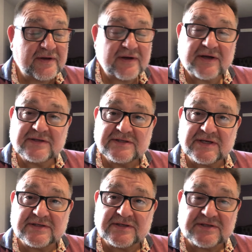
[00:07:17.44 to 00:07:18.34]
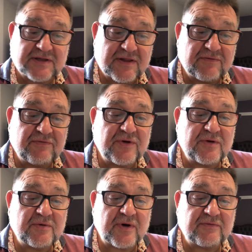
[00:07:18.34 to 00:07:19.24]
and sisters, in the
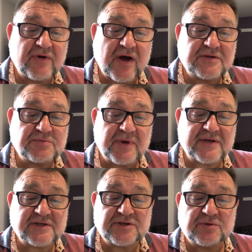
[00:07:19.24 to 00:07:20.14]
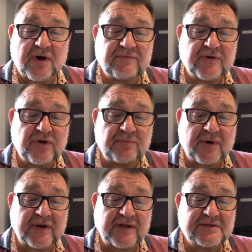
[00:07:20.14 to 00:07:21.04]
view of God's mercy, to offer your
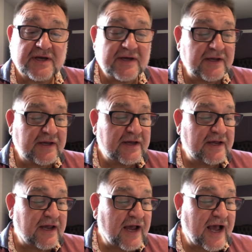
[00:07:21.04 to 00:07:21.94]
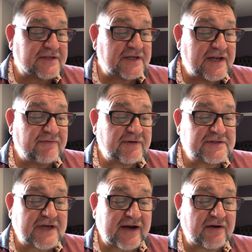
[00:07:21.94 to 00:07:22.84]
bodies as a living
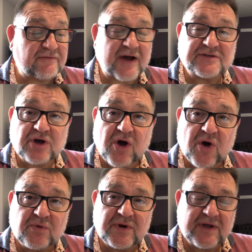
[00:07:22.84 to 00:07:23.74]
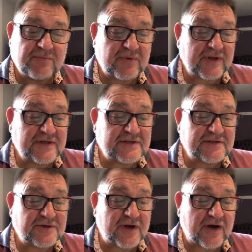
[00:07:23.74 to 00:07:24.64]
sacrifice, holy and pleasing
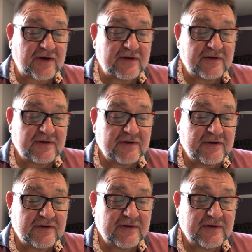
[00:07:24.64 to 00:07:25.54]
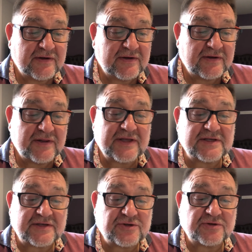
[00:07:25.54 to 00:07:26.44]
to God.
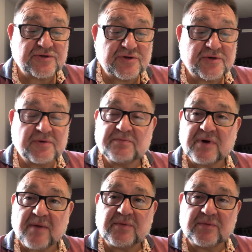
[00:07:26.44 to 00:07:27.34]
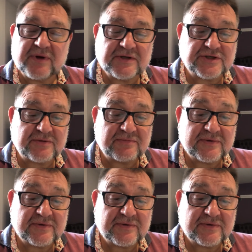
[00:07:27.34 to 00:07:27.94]
This is your true and proper worship.